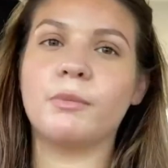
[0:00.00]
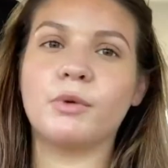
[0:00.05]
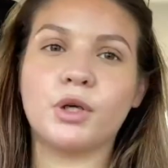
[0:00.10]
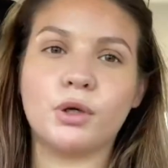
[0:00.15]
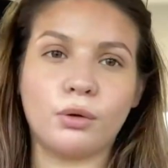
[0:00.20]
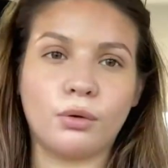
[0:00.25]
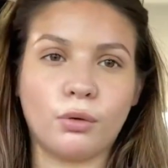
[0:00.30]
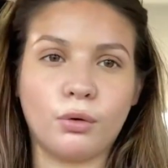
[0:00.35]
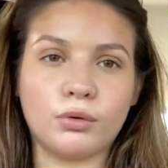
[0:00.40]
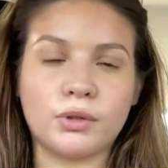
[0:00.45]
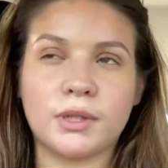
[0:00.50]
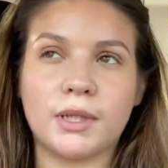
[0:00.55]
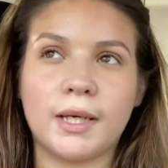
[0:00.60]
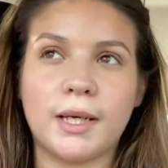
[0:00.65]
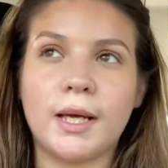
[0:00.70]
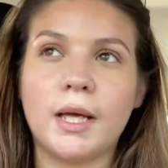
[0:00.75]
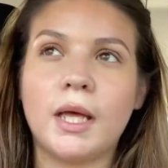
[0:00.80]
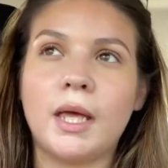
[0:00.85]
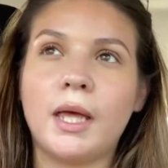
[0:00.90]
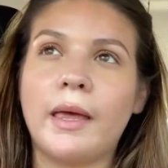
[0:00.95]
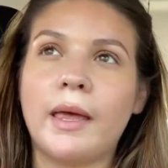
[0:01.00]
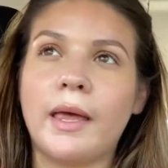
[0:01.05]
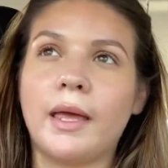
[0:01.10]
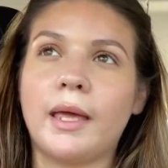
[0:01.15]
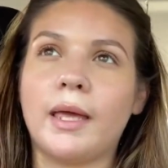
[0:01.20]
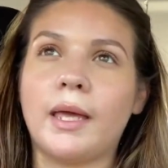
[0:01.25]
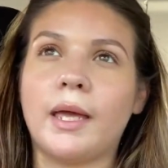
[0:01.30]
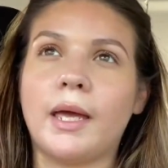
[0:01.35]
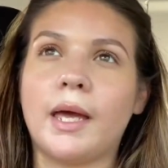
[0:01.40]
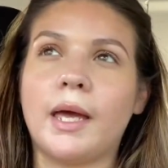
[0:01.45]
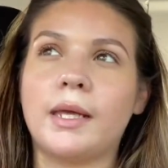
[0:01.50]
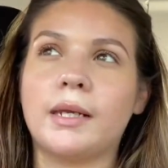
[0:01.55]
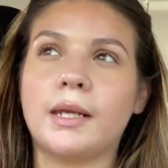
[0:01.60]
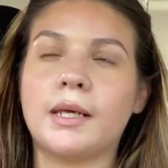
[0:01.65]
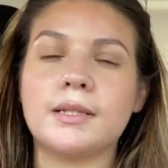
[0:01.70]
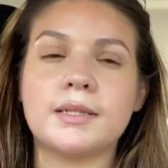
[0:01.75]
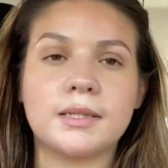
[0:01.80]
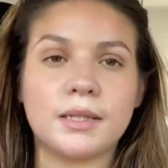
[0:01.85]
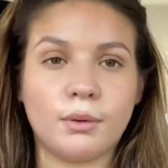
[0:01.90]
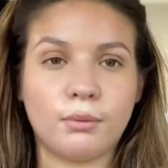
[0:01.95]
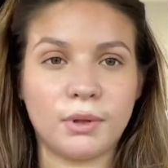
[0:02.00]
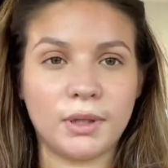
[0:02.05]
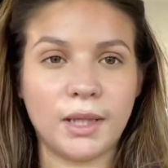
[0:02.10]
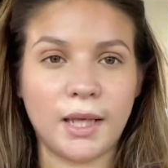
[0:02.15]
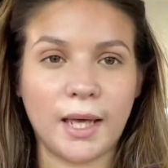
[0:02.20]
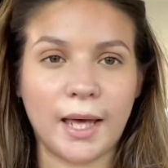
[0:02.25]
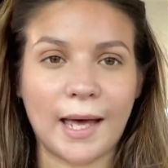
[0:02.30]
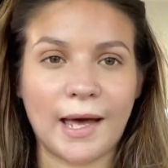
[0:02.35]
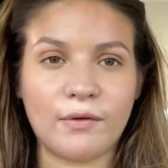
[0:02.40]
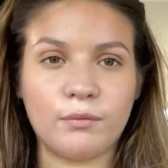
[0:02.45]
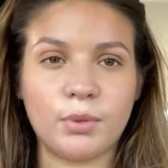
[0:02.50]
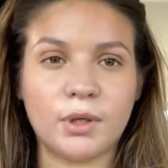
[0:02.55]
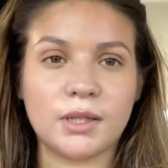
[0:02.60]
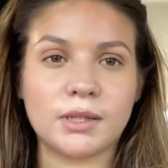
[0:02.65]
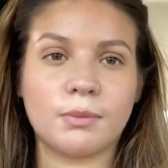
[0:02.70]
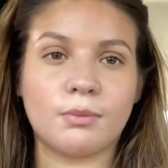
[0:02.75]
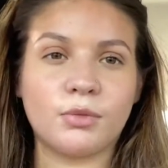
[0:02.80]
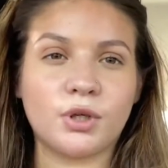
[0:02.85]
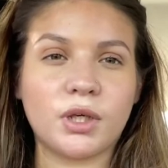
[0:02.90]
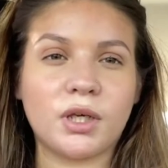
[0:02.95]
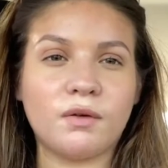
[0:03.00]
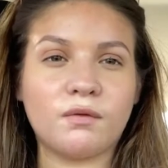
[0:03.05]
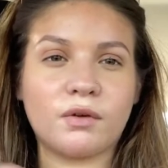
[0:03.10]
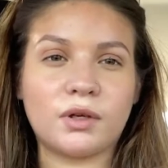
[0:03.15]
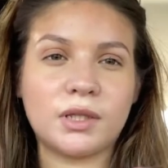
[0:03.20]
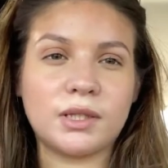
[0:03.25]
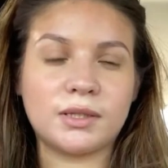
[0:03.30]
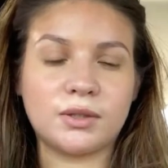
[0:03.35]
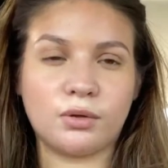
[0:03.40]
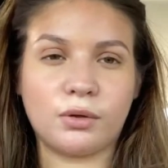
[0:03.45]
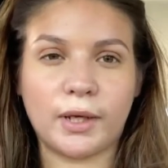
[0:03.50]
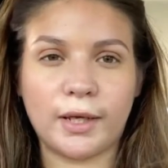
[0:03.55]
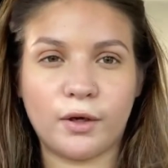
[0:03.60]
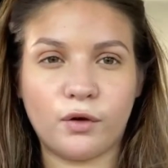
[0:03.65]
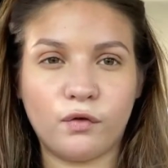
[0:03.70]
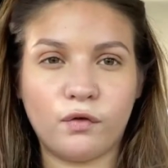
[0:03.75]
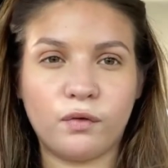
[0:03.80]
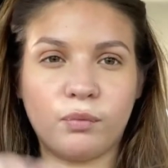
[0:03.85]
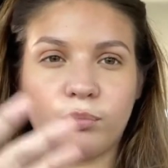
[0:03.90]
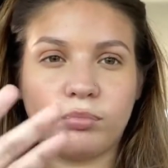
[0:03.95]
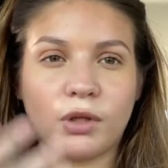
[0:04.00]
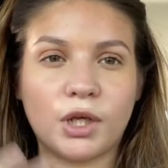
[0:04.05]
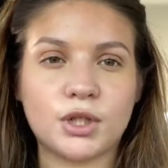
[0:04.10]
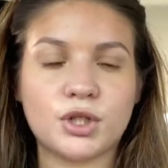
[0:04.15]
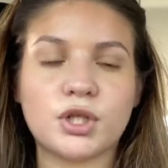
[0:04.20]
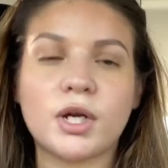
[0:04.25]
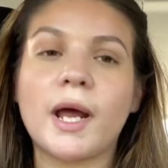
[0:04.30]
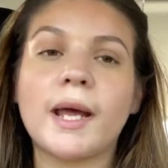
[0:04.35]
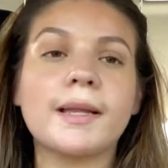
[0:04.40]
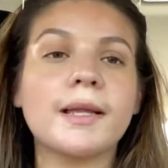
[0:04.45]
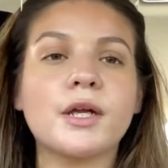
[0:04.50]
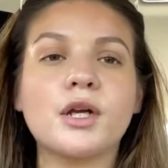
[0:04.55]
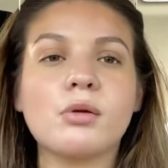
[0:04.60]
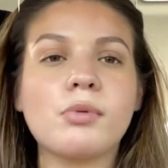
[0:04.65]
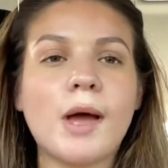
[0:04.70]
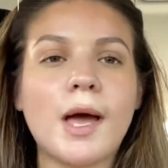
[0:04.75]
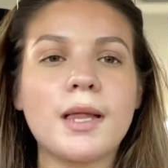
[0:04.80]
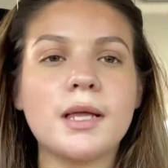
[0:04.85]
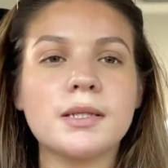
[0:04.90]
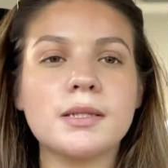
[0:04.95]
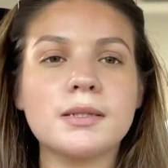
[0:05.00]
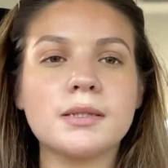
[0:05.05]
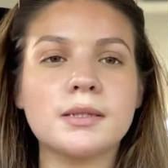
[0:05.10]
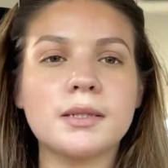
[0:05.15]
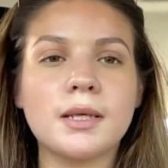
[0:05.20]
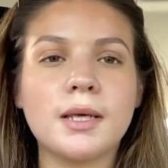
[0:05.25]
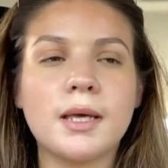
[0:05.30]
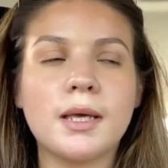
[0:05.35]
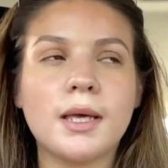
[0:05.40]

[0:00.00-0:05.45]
I'm going to go to Ulta and see what they have, because I'm looking for these little e.l.f. blush highlighter palettes.